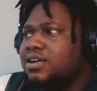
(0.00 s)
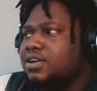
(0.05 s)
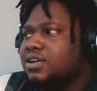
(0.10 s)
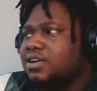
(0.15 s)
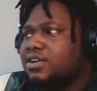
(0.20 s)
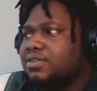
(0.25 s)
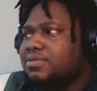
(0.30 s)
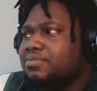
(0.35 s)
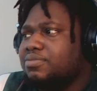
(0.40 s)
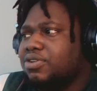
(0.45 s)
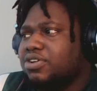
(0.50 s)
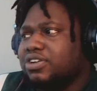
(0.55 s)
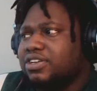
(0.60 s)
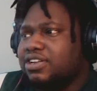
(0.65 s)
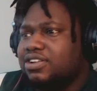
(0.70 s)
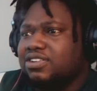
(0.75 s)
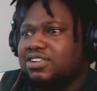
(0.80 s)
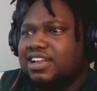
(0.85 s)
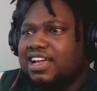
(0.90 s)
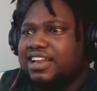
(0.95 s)
quatre, but it
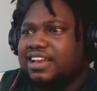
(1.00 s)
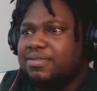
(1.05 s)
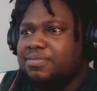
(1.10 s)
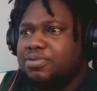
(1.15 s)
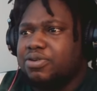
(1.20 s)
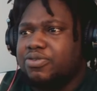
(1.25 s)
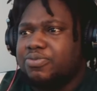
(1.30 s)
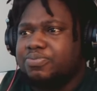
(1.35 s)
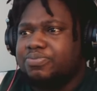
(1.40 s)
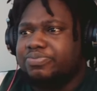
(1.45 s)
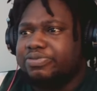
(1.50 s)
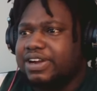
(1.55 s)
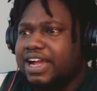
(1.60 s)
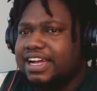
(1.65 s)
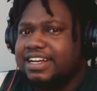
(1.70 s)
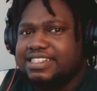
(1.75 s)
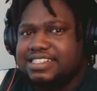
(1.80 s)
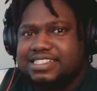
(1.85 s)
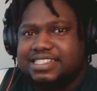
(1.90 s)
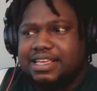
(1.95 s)
looks like they both trois, got
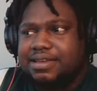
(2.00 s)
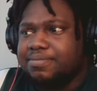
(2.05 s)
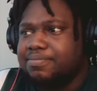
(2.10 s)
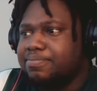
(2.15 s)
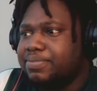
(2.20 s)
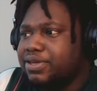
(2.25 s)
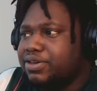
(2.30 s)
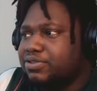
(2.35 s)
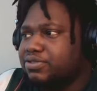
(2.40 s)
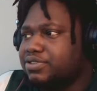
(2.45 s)
the same deal.